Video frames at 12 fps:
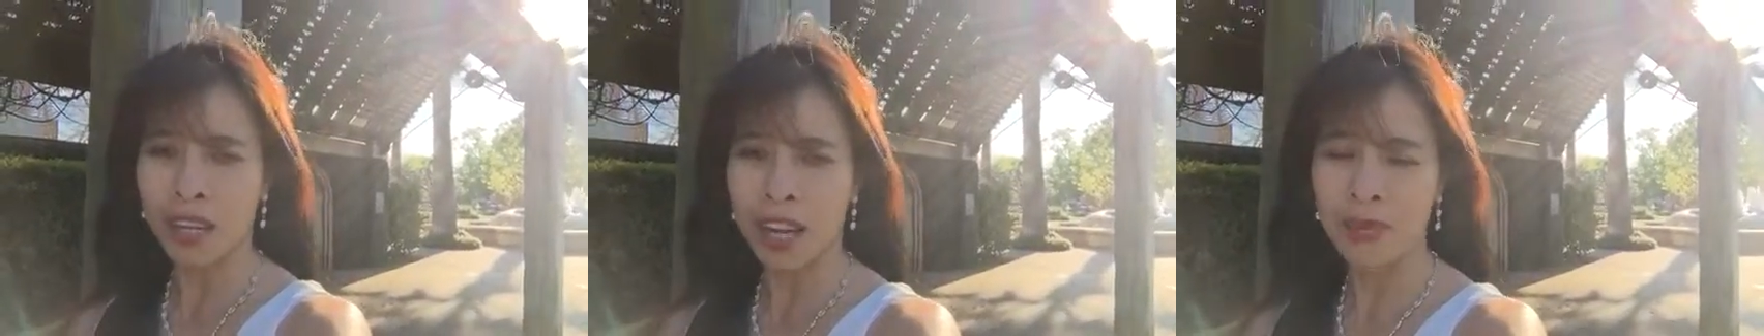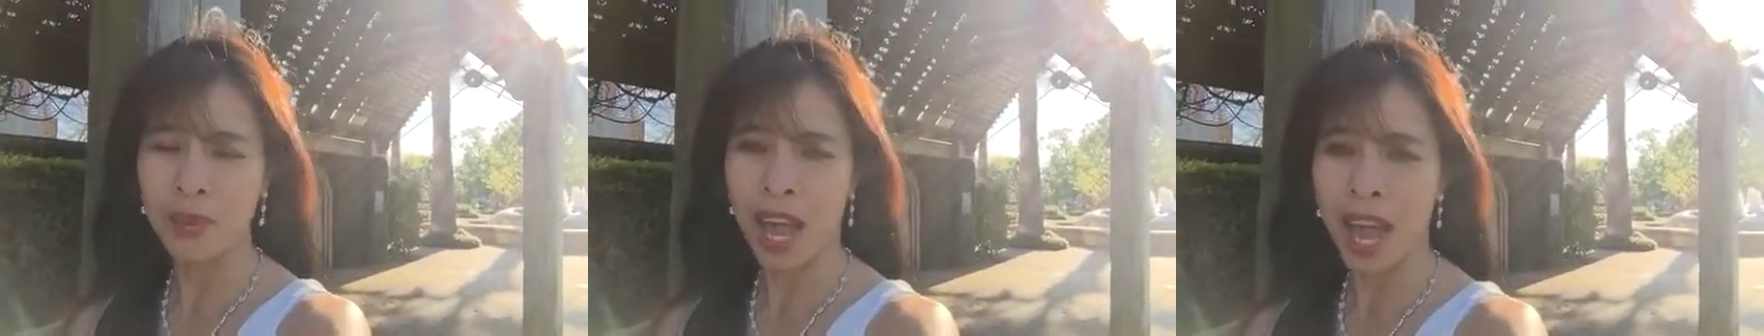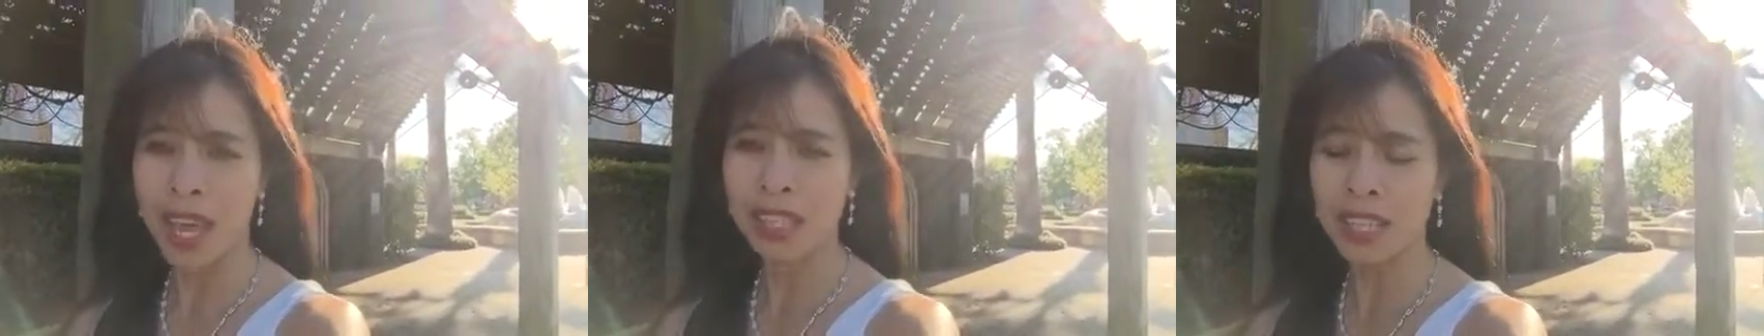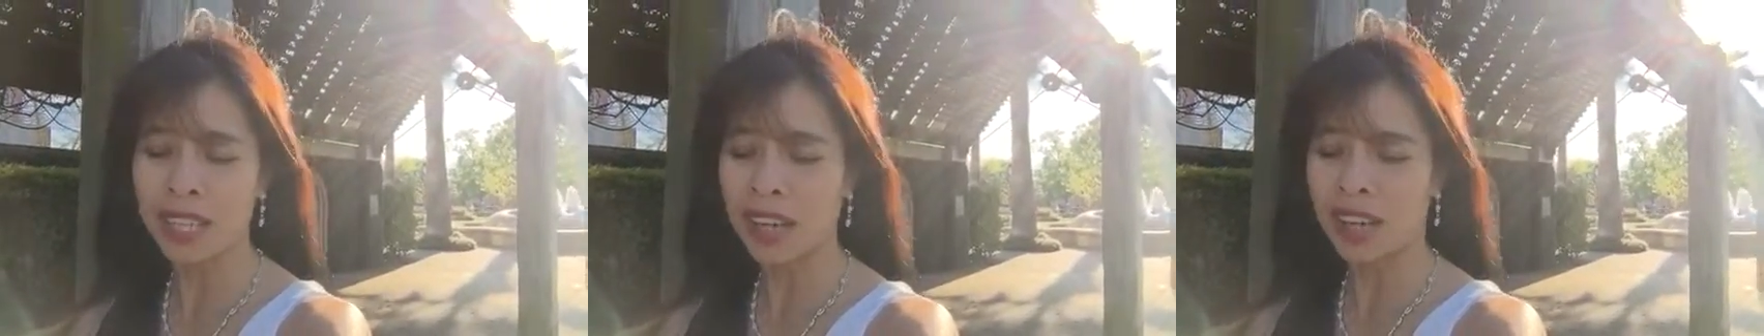claim your
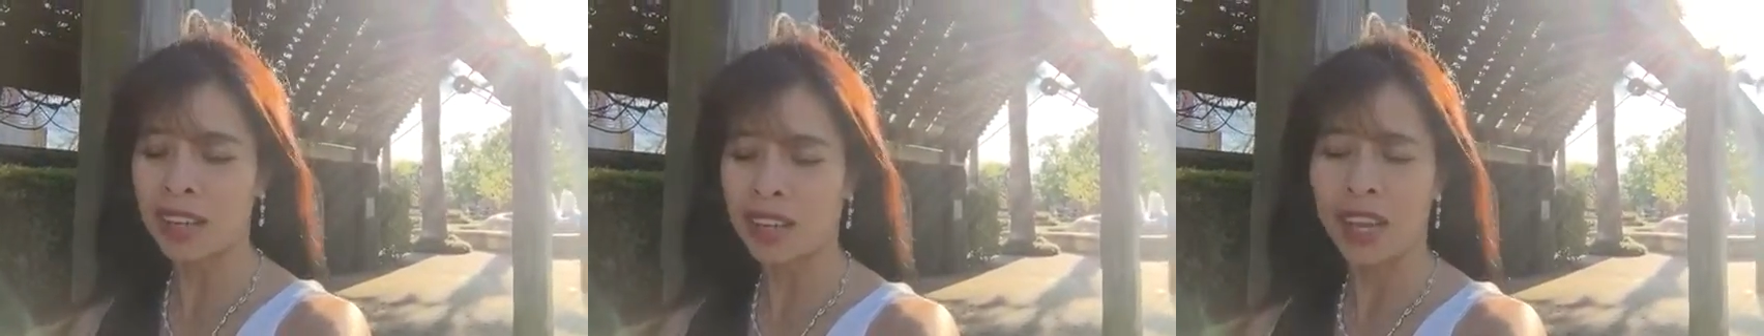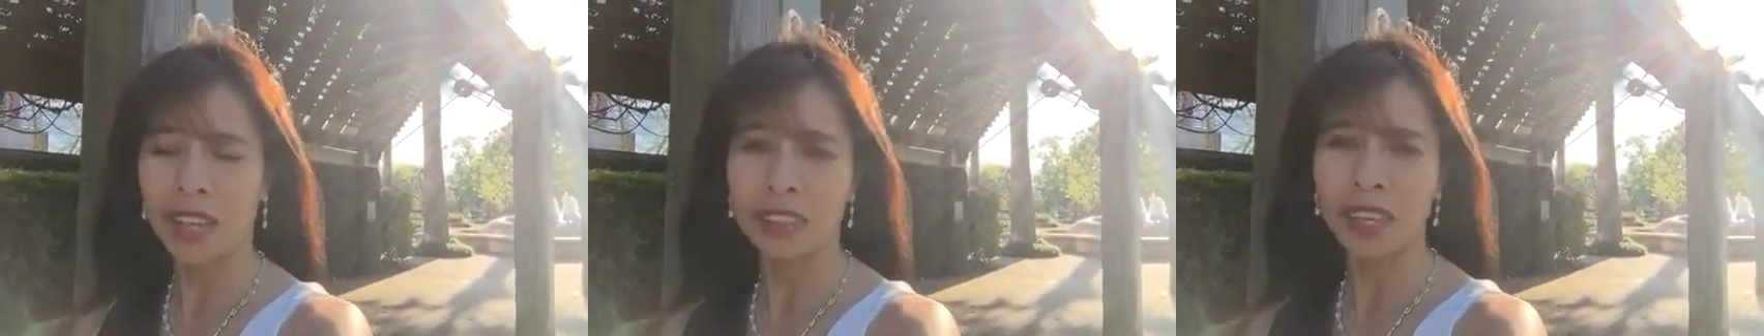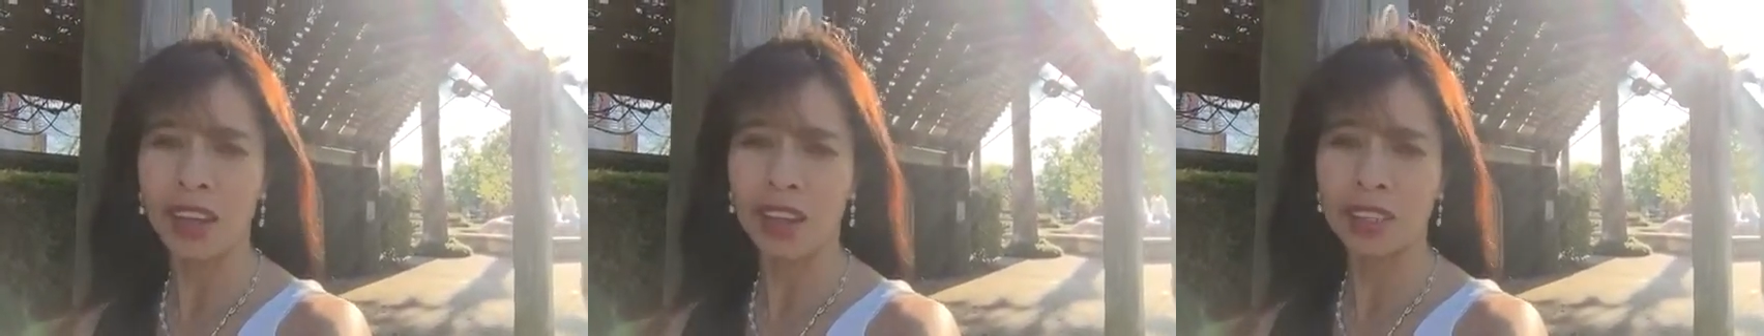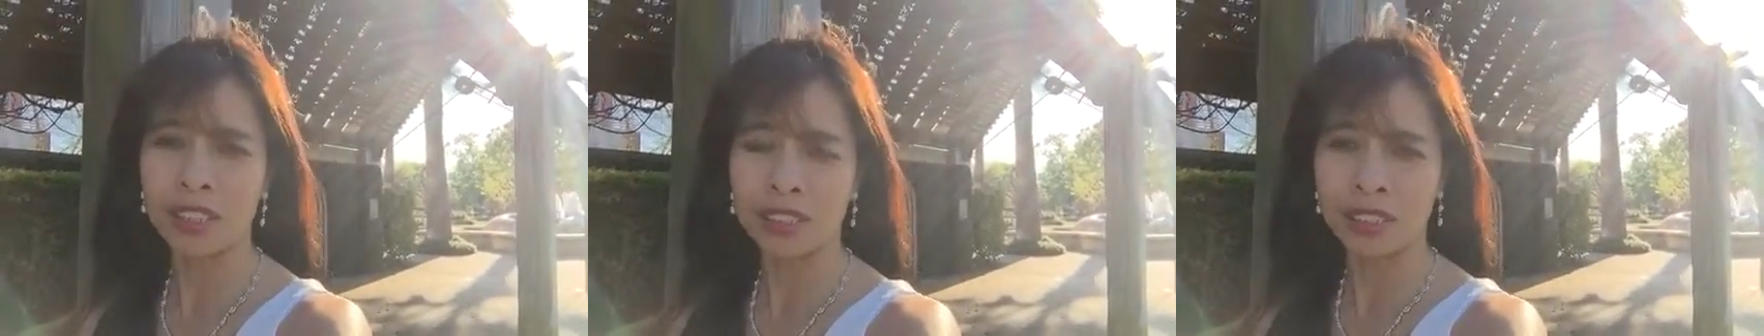idea, and
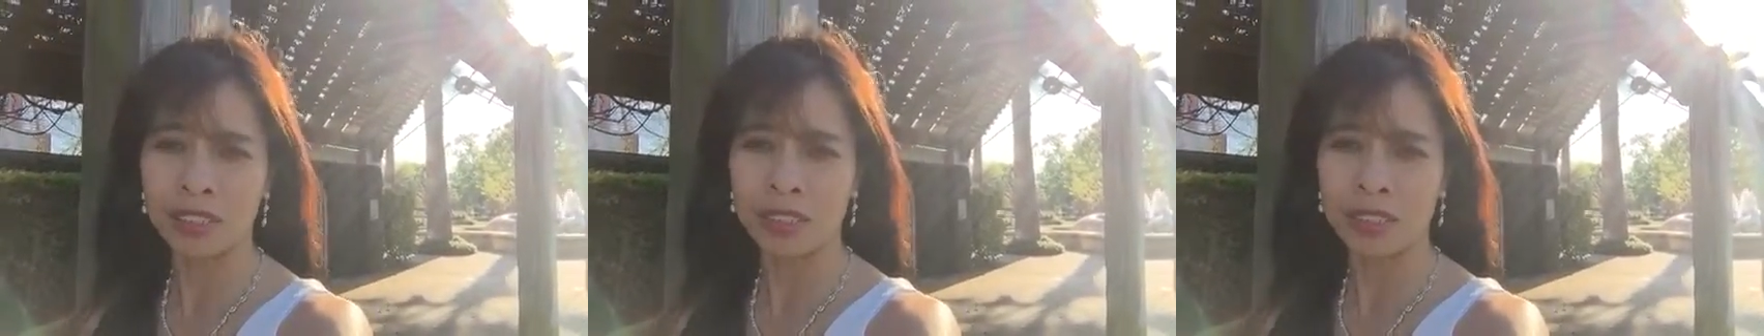turn